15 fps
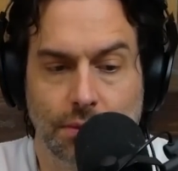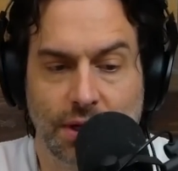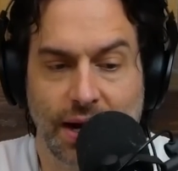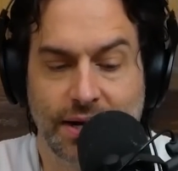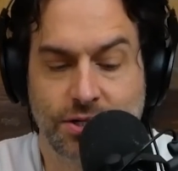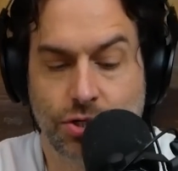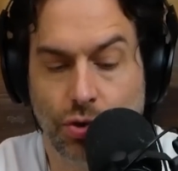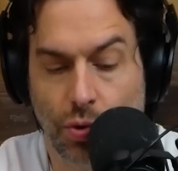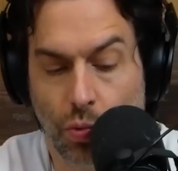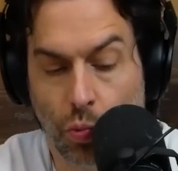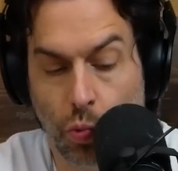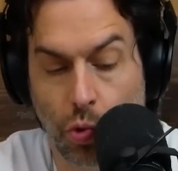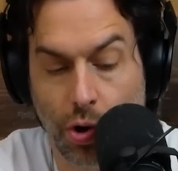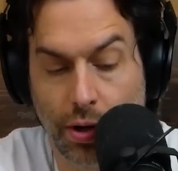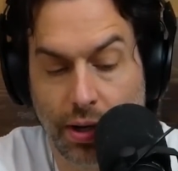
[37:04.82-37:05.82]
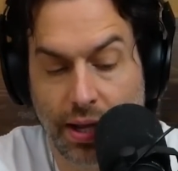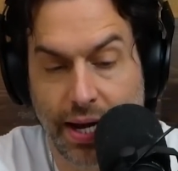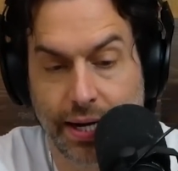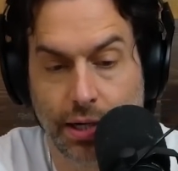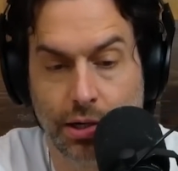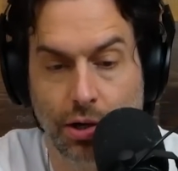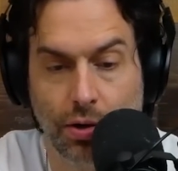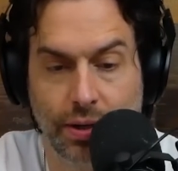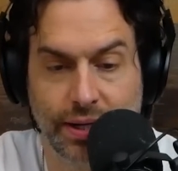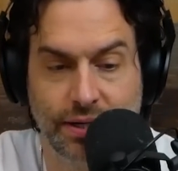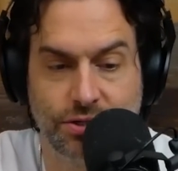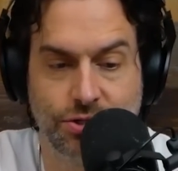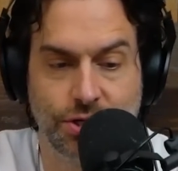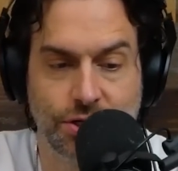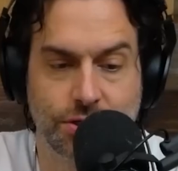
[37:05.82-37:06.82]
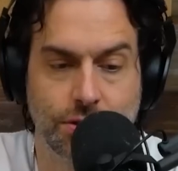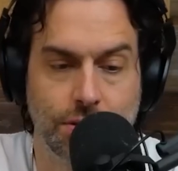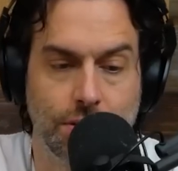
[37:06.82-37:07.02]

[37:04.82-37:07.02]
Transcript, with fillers: I snort one line of coke and it's just...